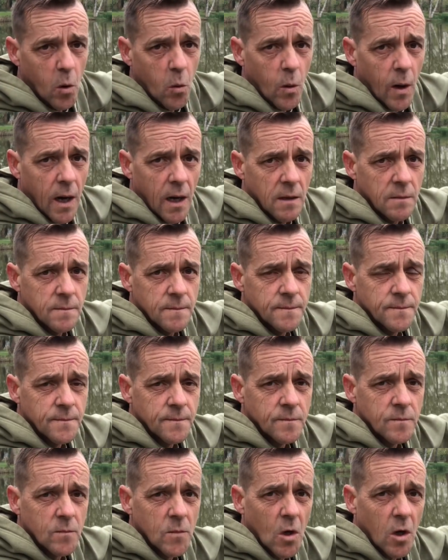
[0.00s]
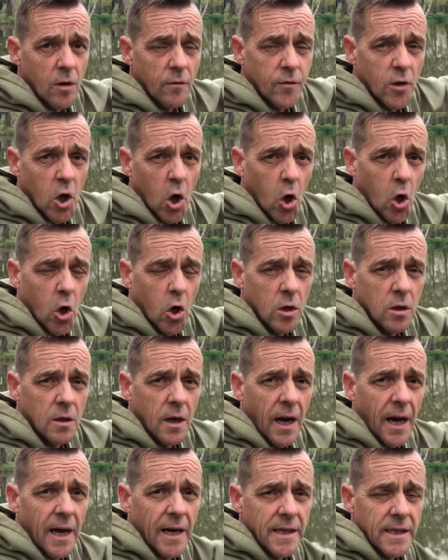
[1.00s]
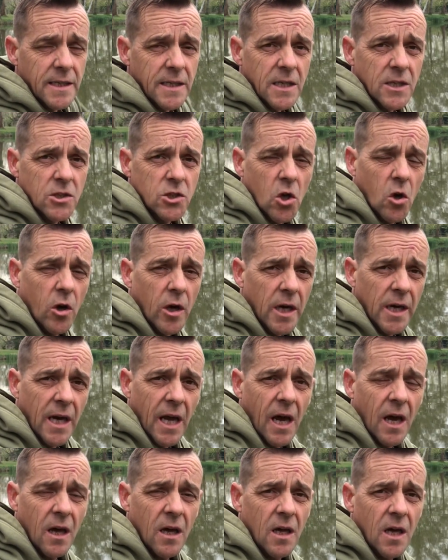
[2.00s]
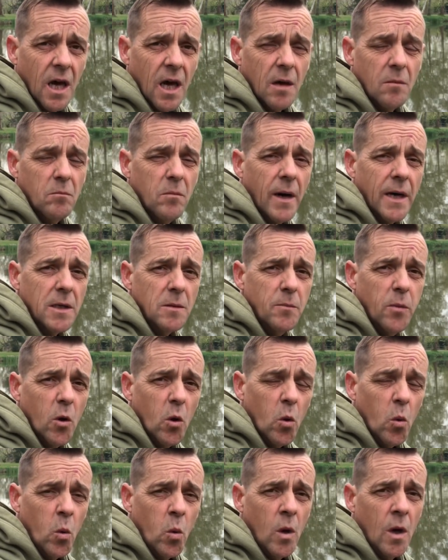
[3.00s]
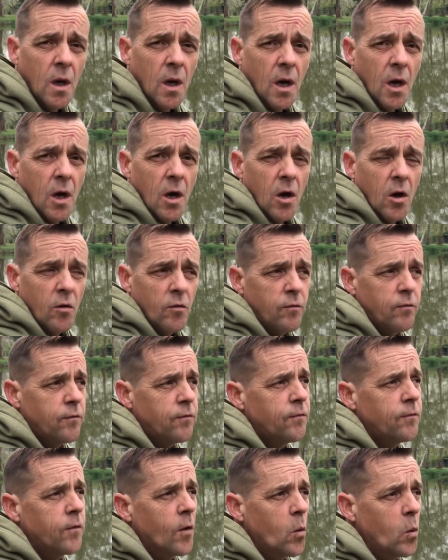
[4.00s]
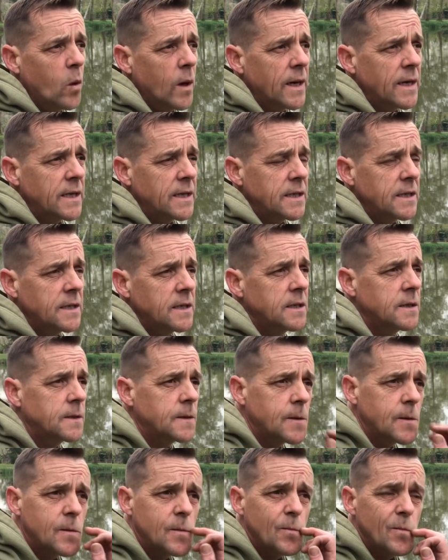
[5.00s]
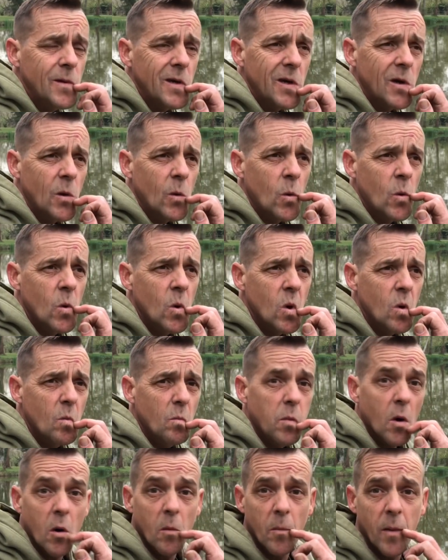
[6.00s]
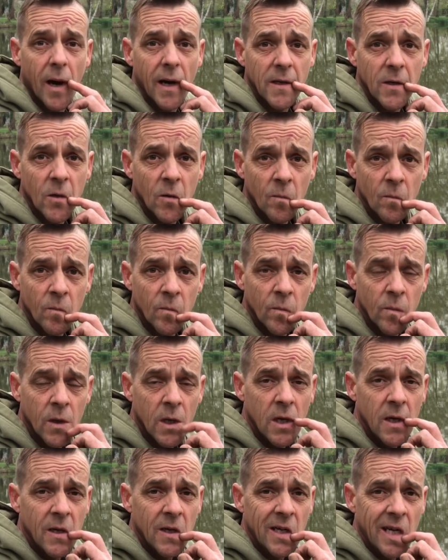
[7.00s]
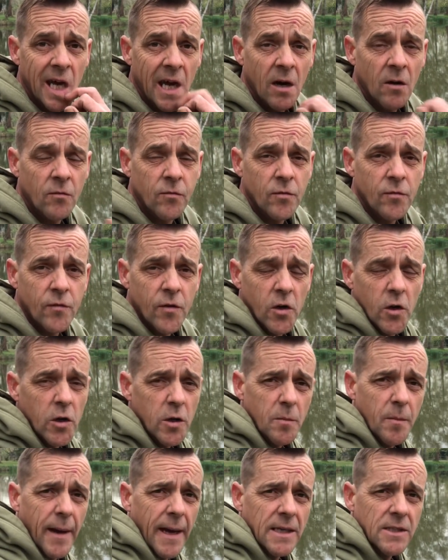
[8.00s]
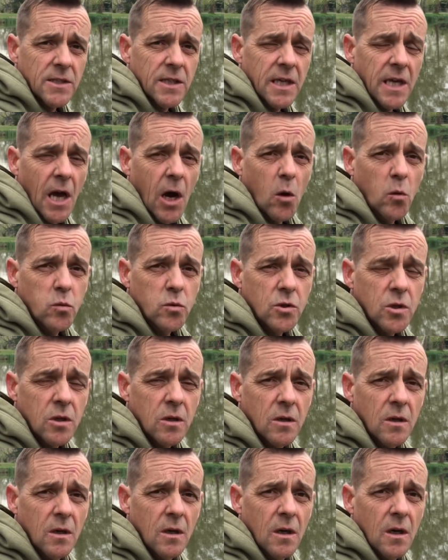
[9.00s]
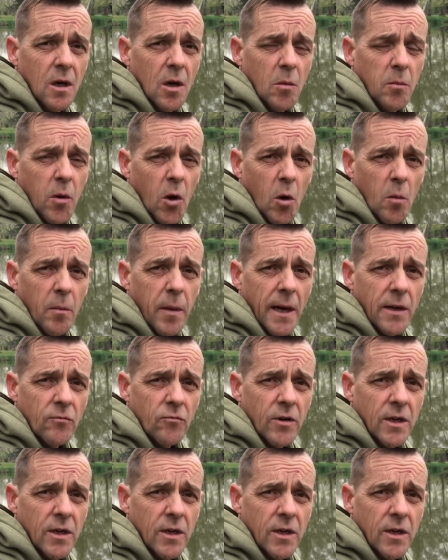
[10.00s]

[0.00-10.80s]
water, I've got a tiger nut and maple 14mm bottom bait on. Now I've reverted back to the old bottom bait